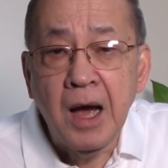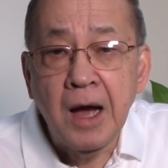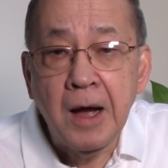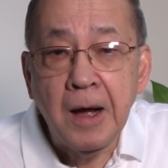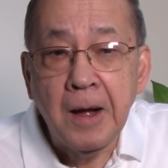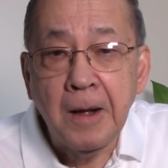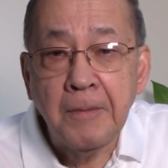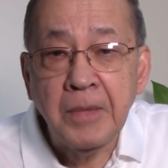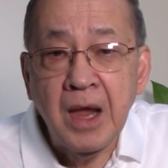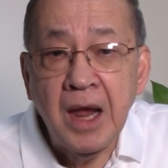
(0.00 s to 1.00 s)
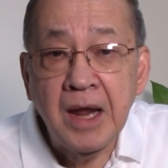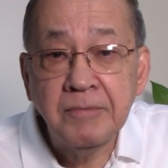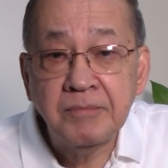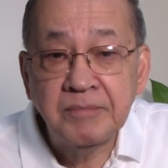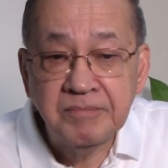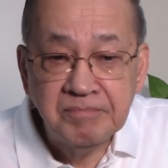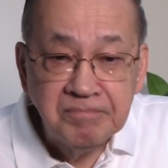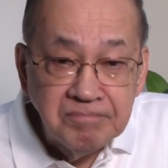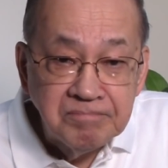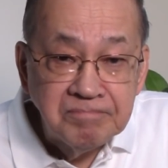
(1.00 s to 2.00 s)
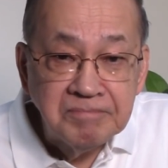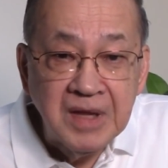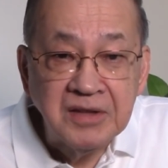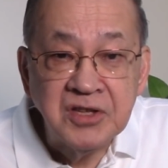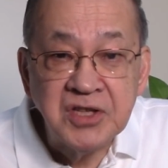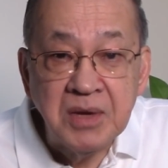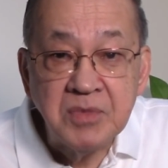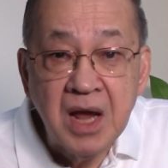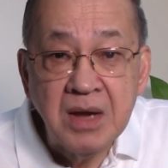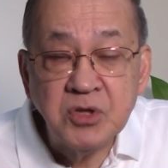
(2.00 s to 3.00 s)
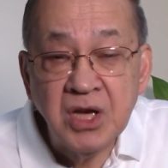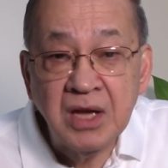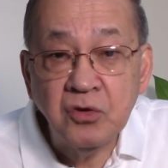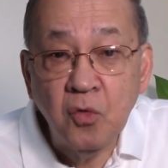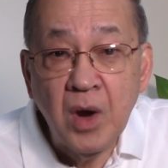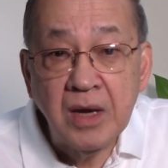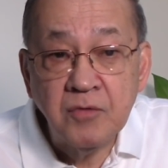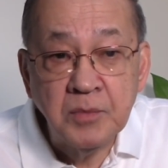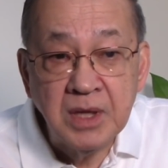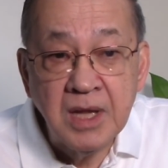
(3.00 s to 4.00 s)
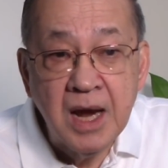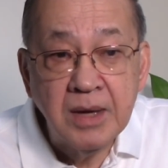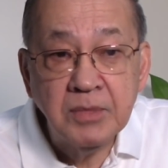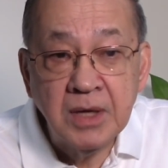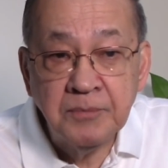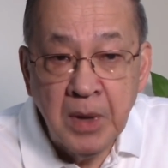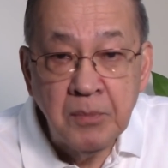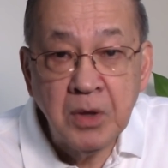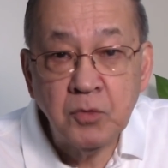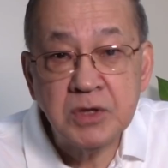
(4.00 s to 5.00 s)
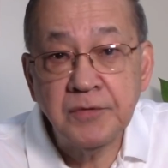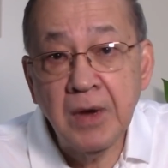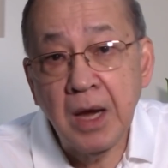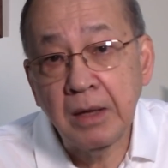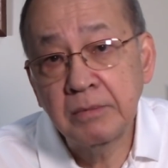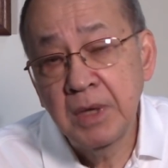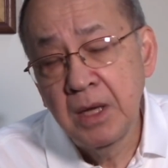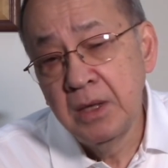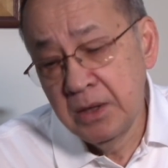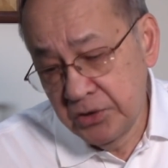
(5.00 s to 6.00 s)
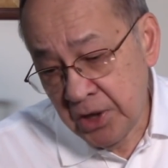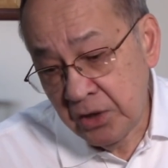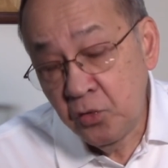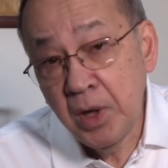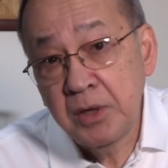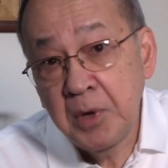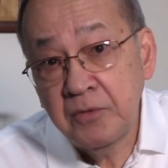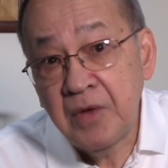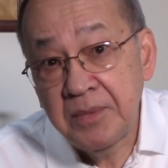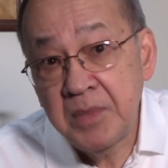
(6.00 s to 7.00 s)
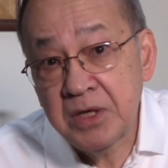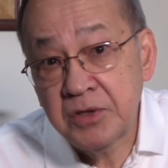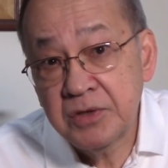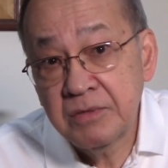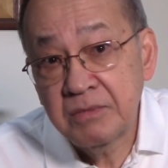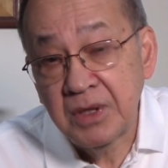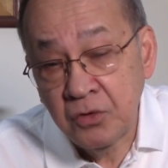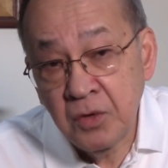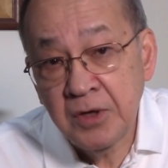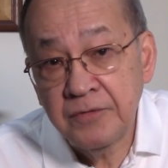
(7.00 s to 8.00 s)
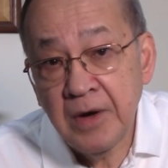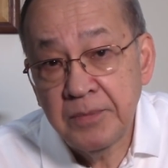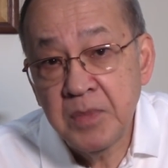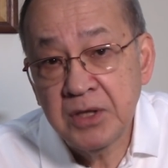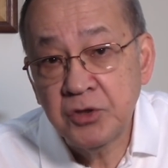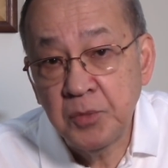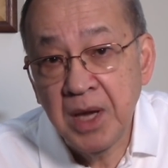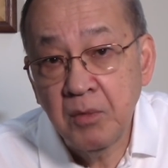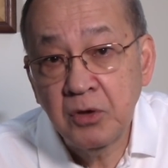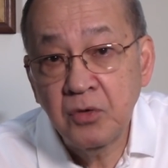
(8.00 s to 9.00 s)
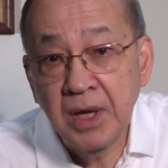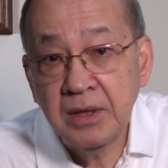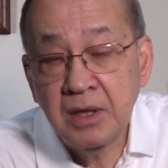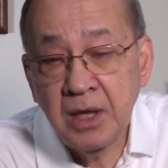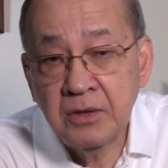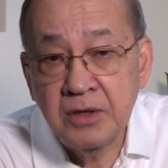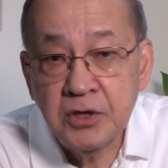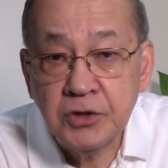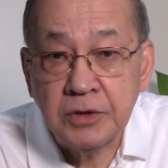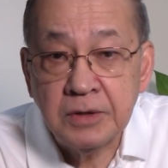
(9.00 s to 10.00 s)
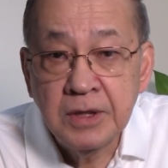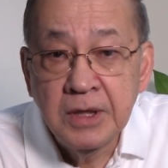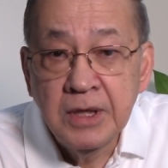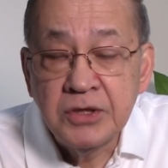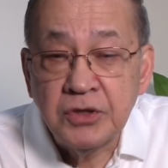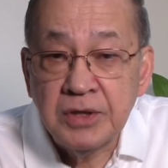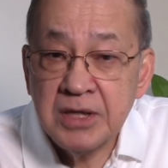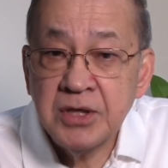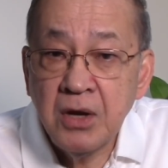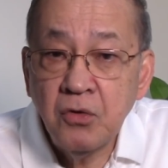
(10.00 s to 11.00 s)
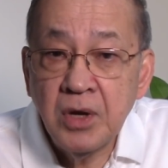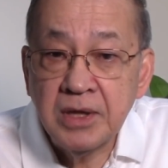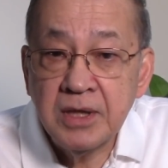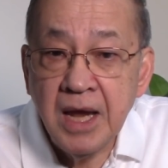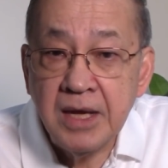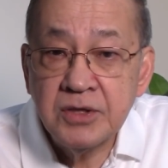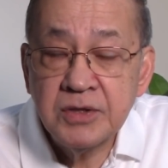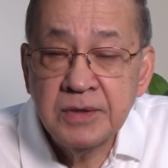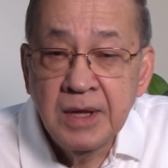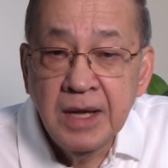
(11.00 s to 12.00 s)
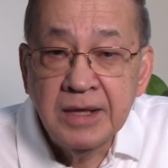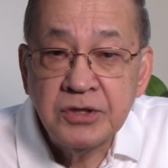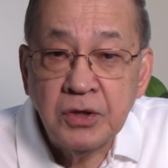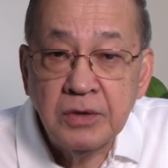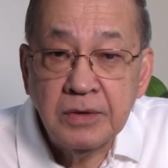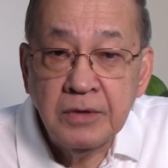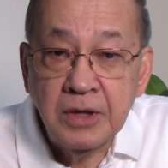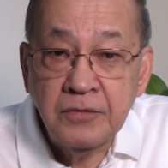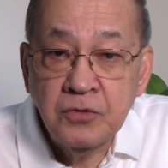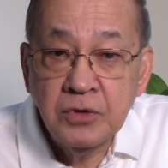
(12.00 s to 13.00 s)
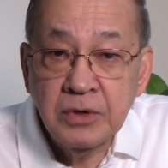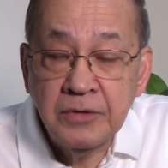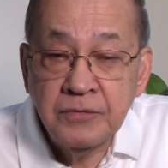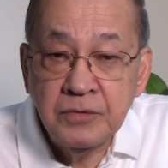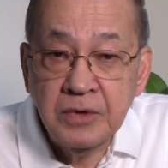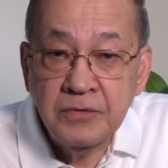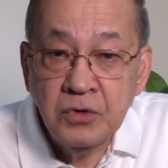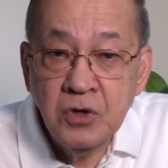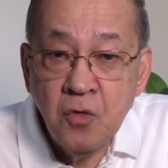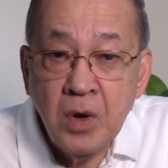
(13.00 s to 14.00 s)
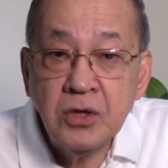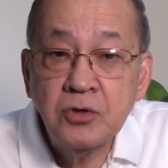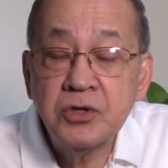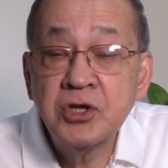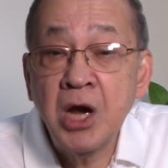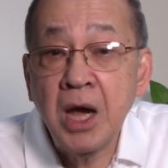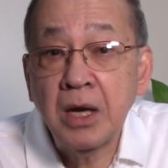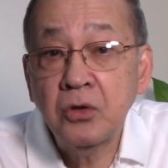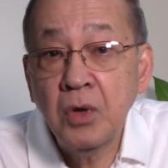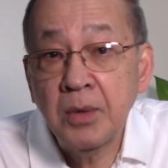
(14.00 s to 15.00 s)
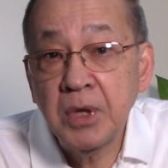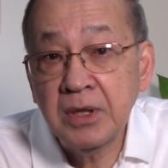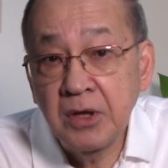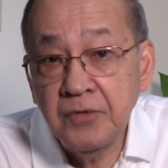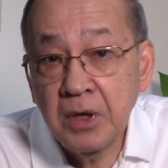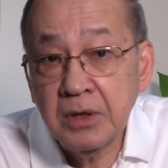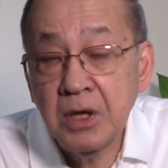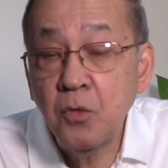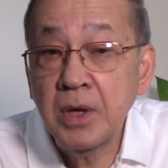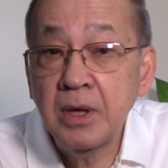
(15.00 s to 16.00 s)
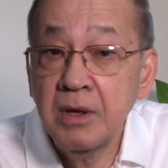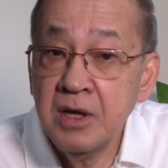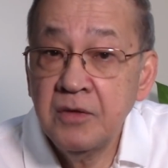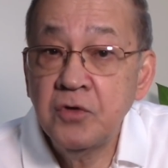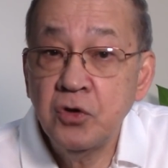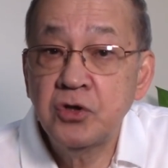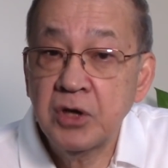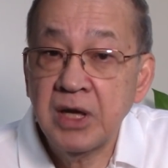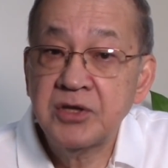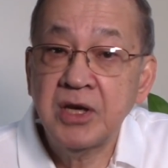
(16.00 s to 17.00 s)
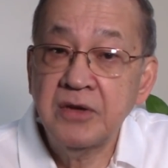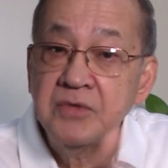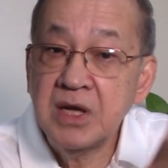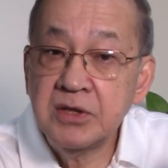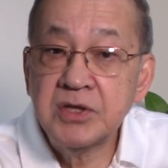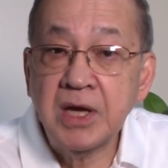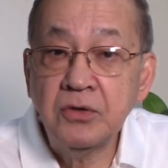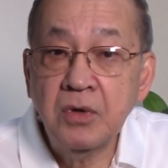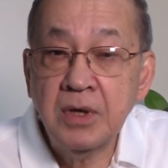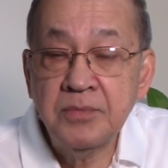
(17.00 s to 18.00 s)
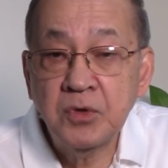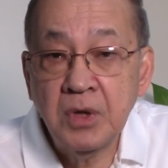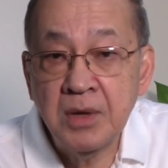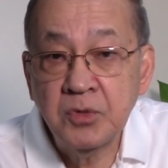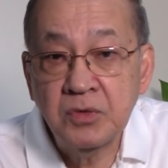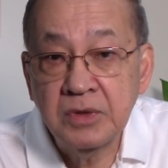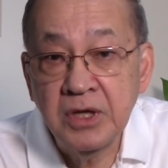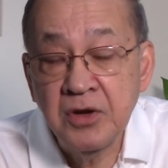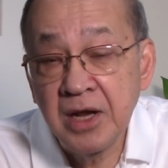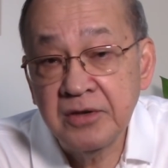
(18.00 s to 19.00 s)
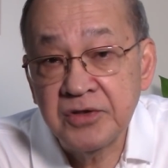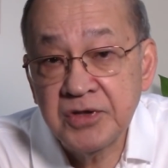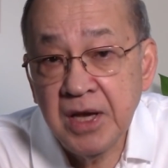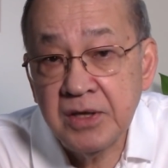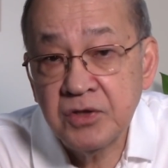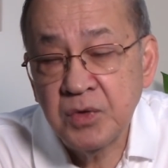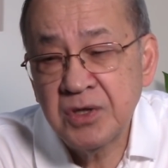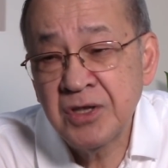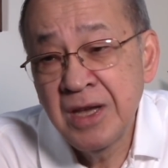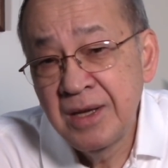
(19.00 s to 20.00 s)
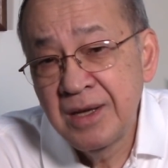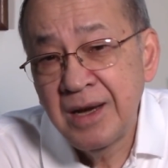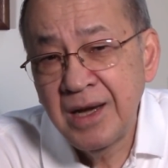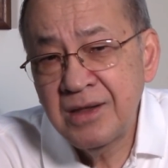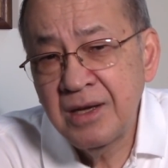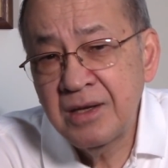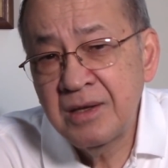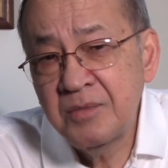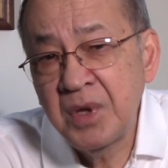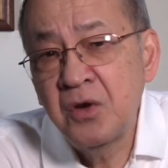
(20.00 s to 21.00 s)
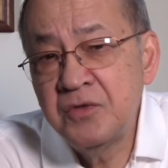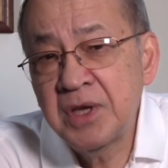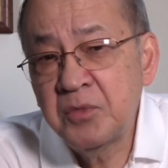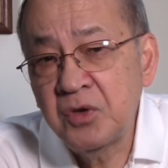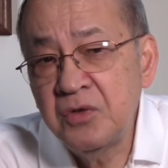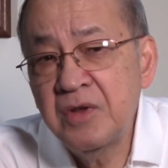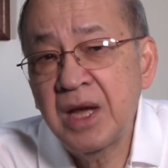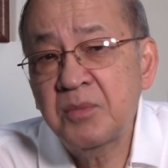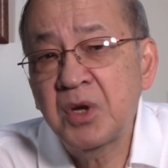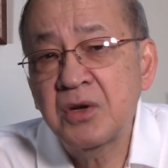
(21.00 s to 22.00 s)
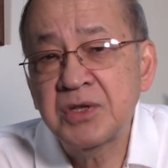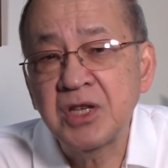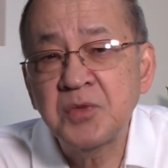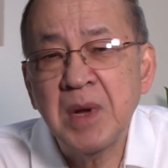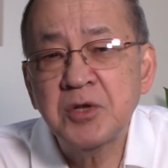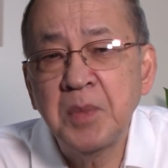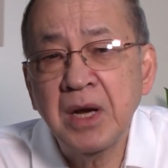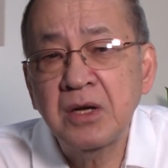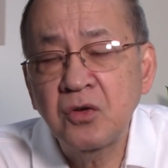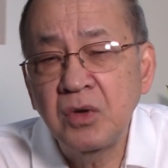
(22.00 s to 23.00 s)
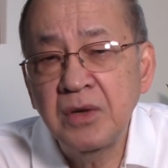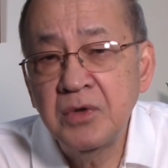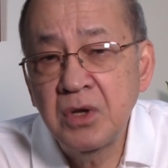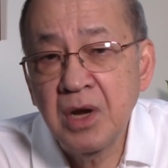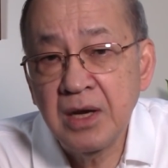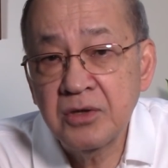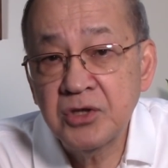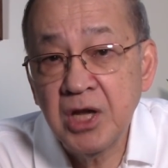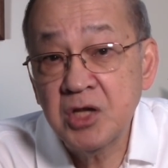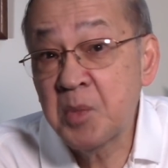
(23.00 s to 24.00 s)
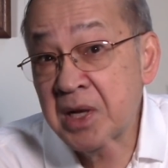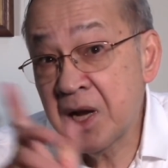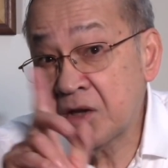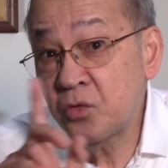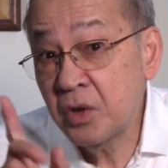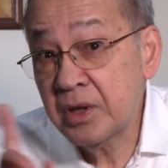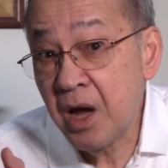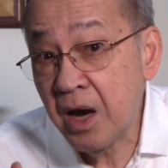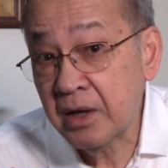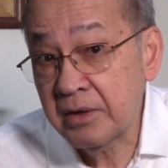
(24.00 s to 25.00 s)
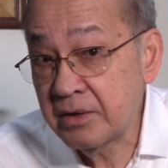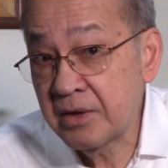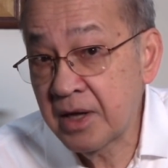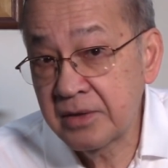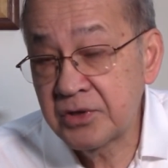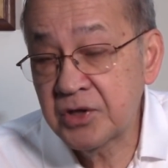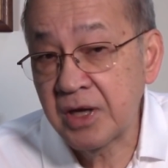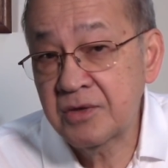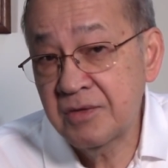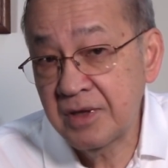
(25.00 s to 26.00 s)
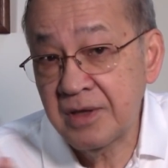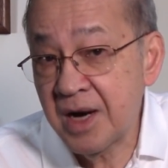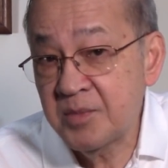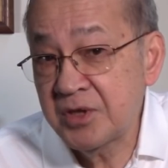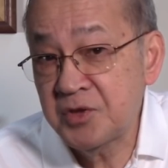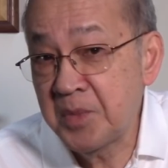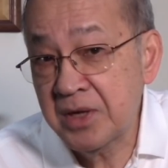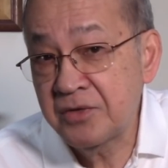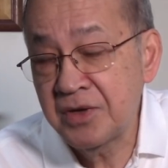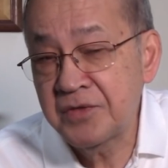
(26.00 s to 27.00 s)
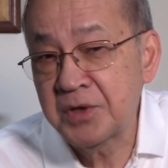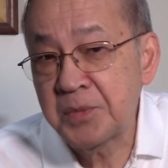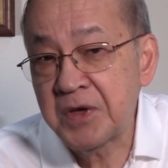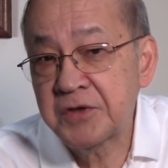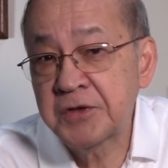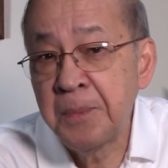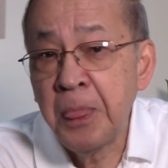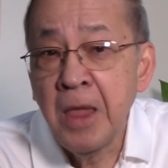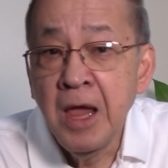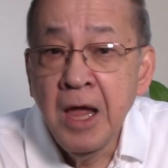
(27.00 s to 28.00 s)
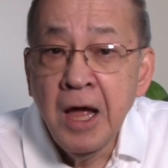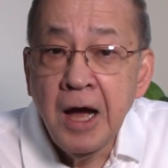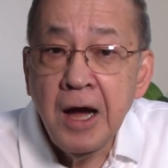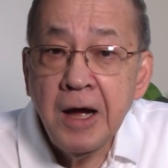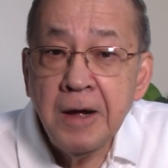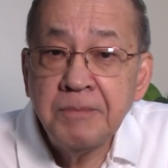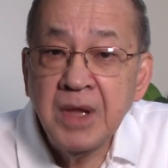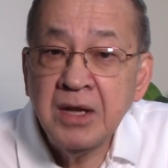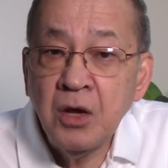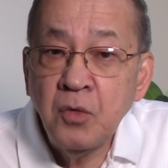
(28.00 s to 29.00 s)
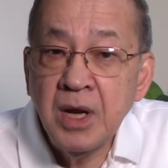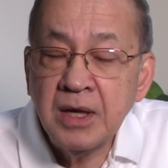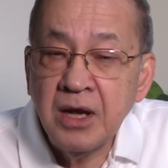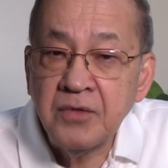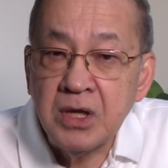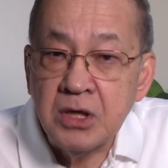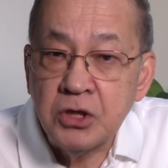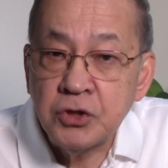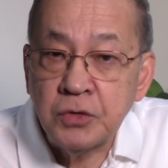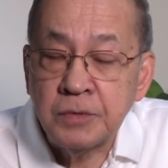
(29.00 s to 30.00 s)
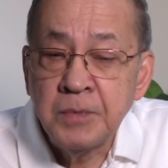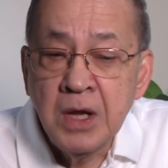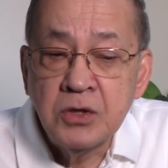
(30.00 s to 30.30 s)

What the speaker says: And at the same time, she had to wait from the time that paper was filed, she had to wait about 5 months. It took her 5 months to be able to get the recognition. So that's how long it takes. So if you don't want your child to have that difficulty when in the future, let's say, if they decide to come to the United States, which I think behooves them to do that because it's much better to live in the United States but not to retire in the United States. Retirement's better in the Philippines. Then they will not have any issue.